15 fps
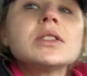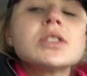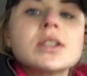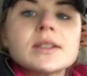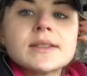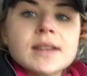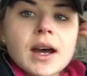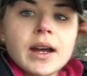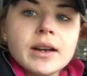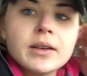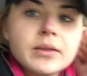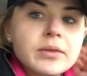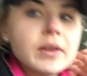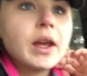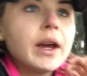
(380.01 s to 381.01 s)
just kind
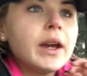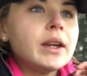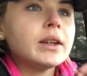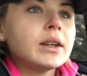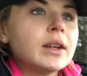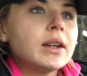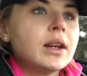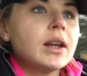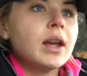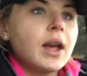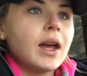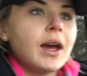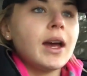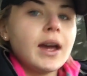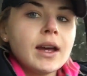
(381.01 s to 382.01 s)
of like
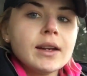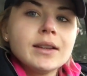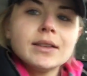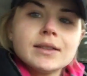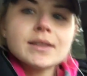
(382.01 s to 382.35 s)
head